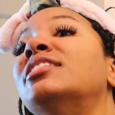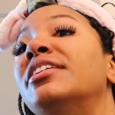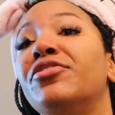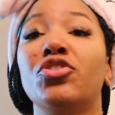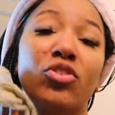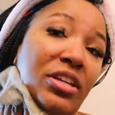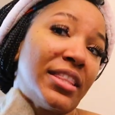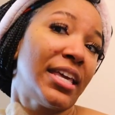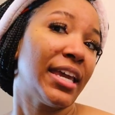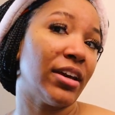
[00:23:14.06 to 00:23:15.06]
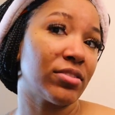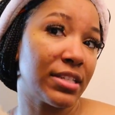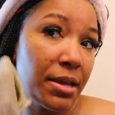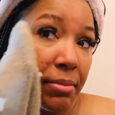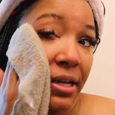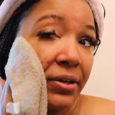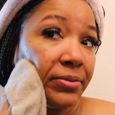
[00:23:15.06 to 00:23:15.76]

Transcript: if you know anything else, let me know.